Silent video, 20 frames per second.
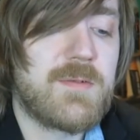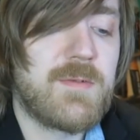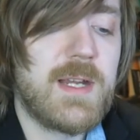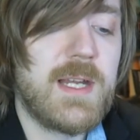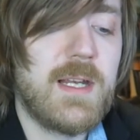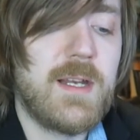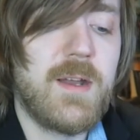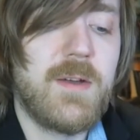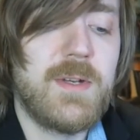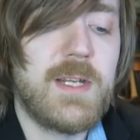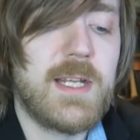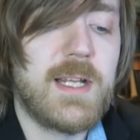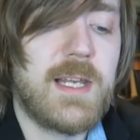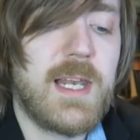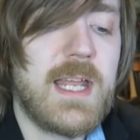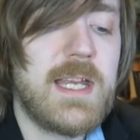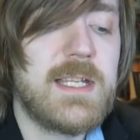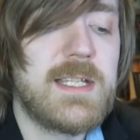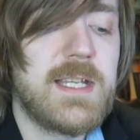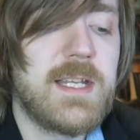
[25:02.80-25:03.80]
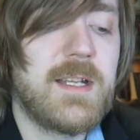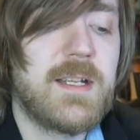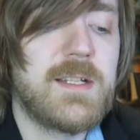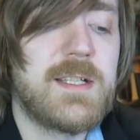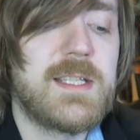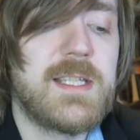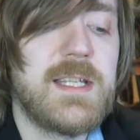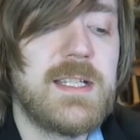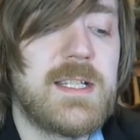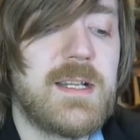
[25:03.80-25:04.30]
is really only a lazy and
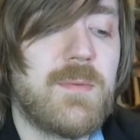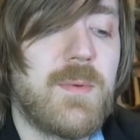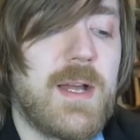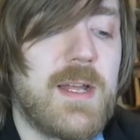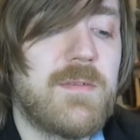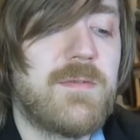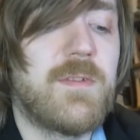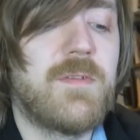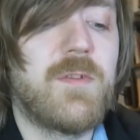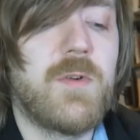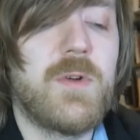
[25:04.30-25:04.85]
conceited way of